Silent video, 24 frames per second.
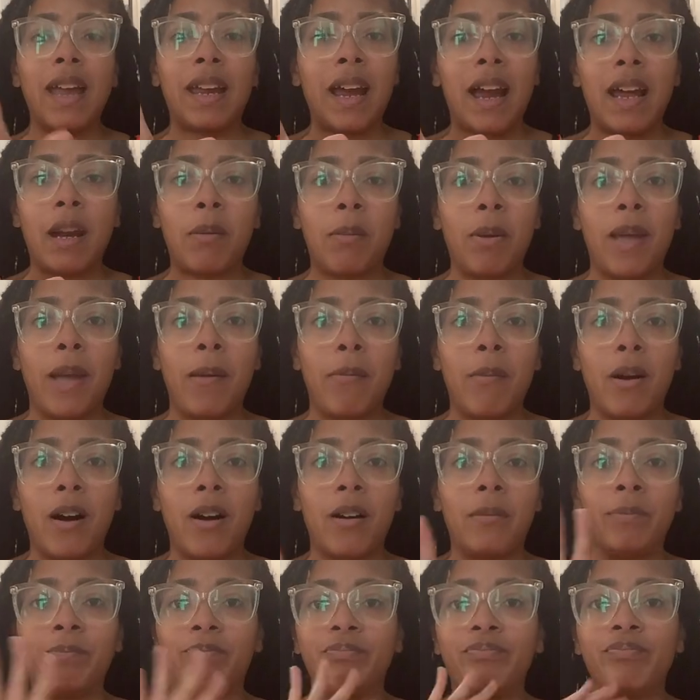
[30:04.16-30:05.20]
that kind of pet
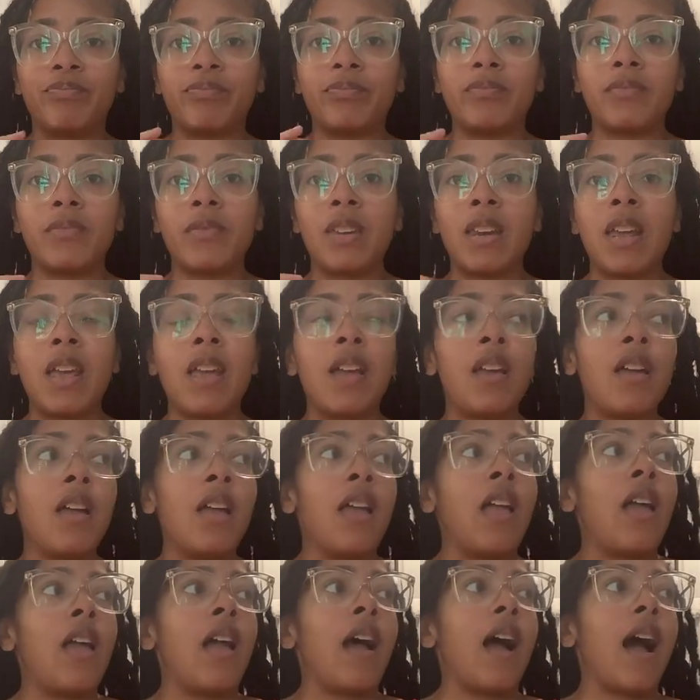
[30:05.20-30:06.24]
mom.
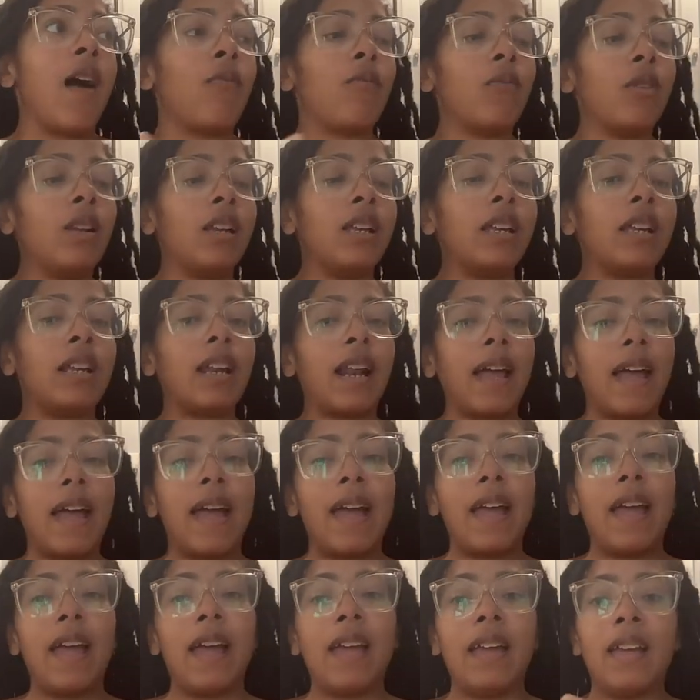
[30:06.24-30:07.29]
I'm really
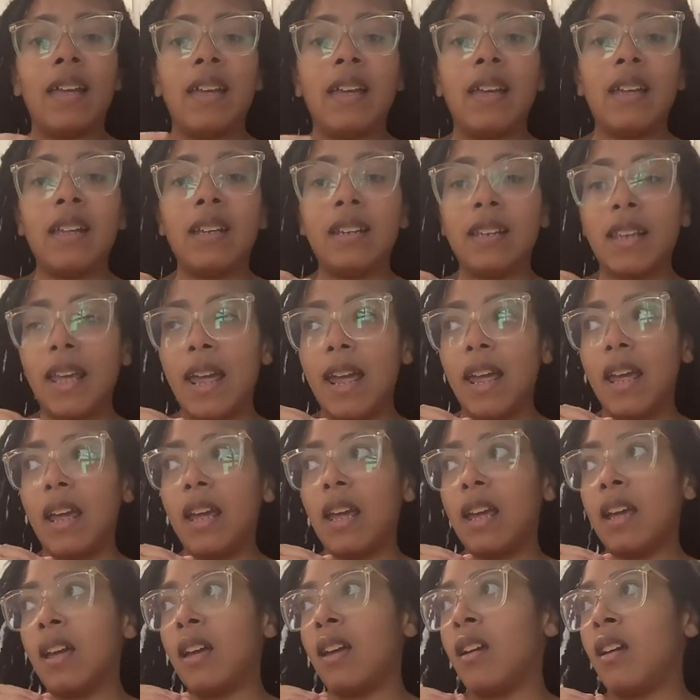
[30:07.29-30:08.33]
glad
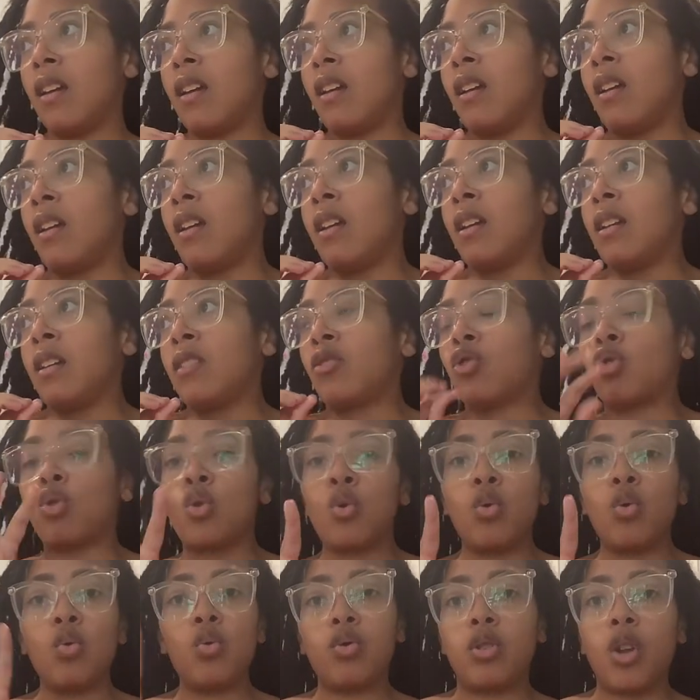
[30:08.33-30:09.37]
that
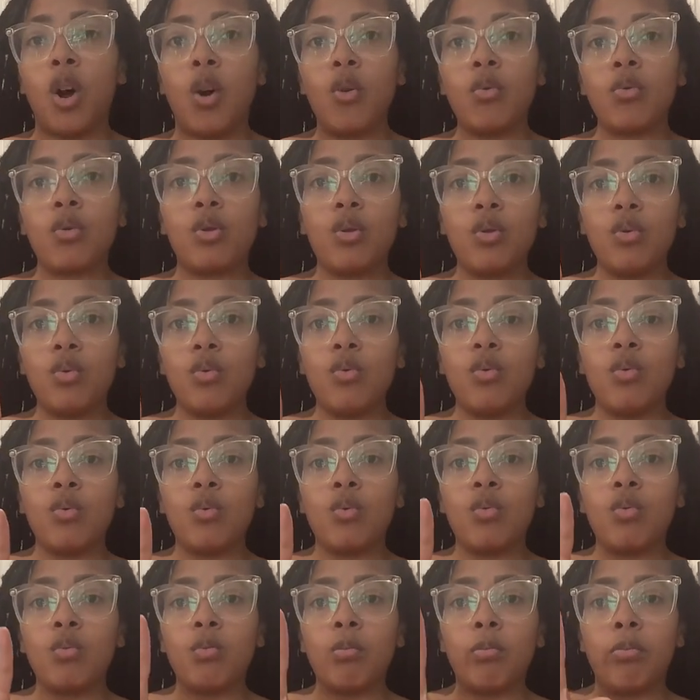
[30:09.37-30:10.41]
schools don't do
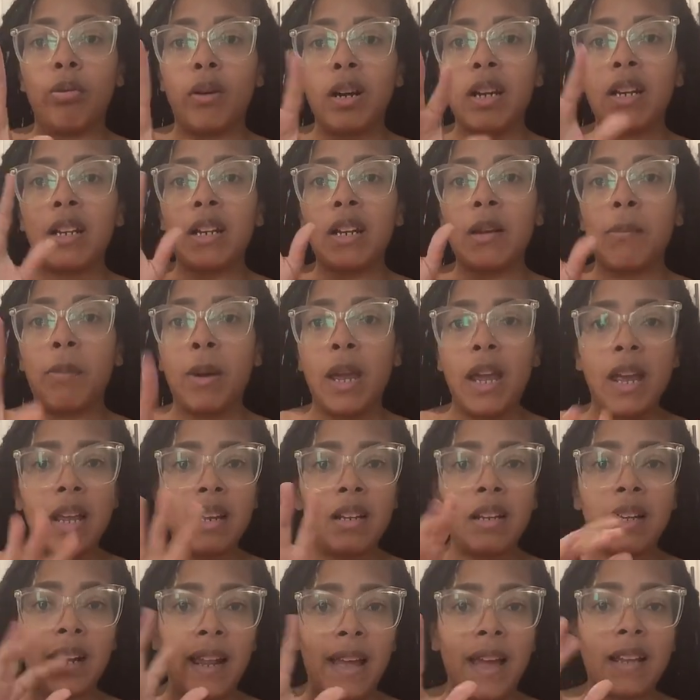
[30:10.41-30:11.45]
bring the
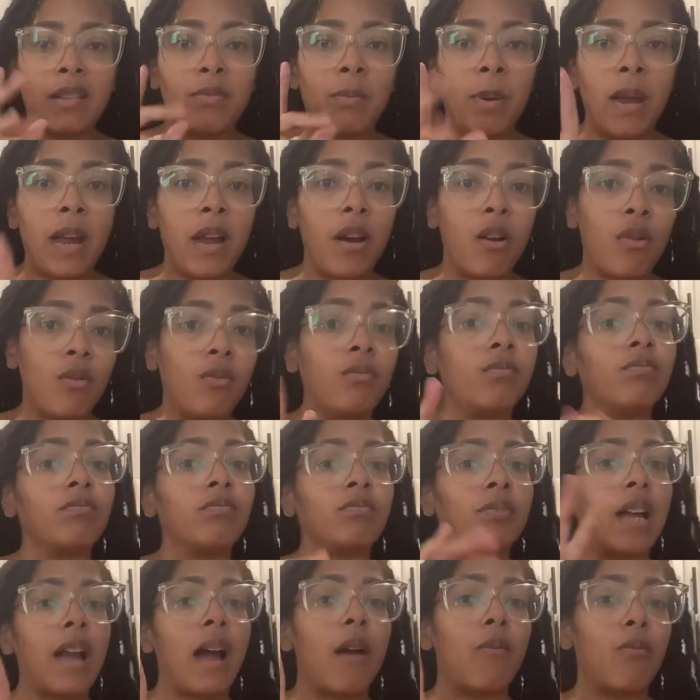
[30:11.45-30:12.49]
pet, the class pet home.
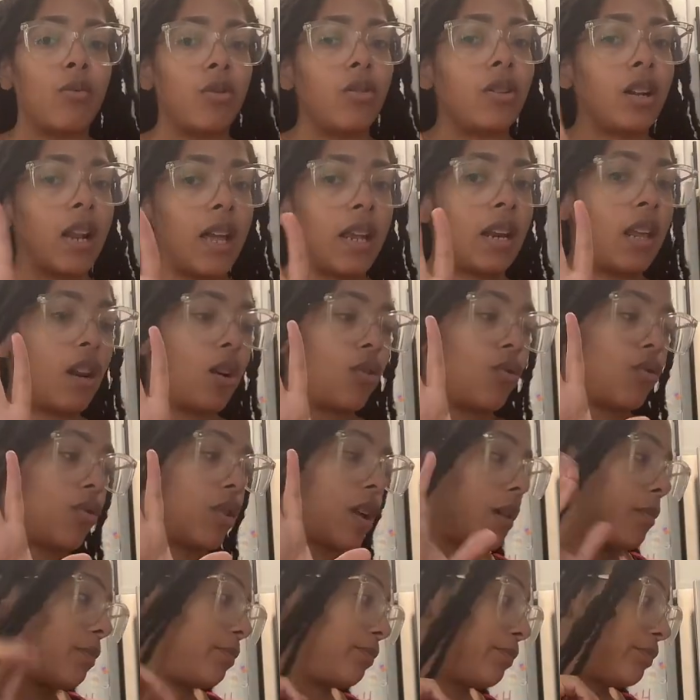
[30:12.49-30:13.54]
Like I'm real glad they don't do
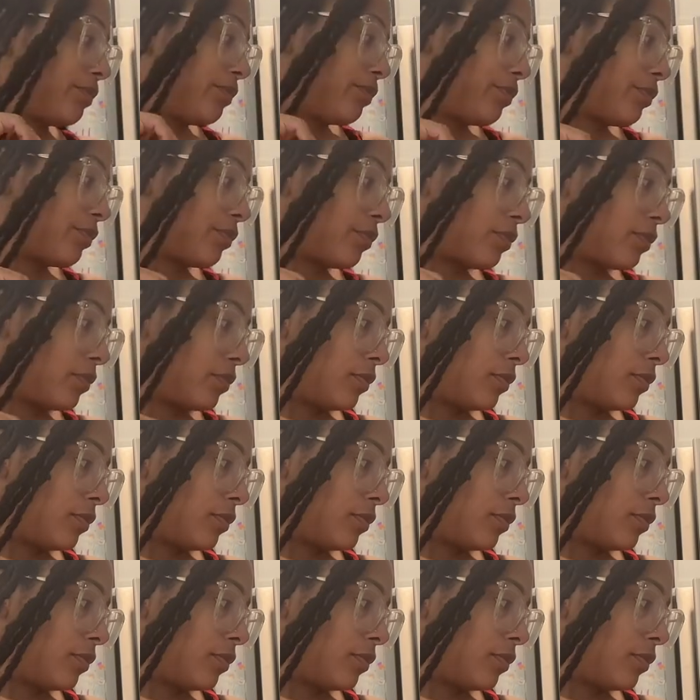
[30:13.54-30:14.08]
that.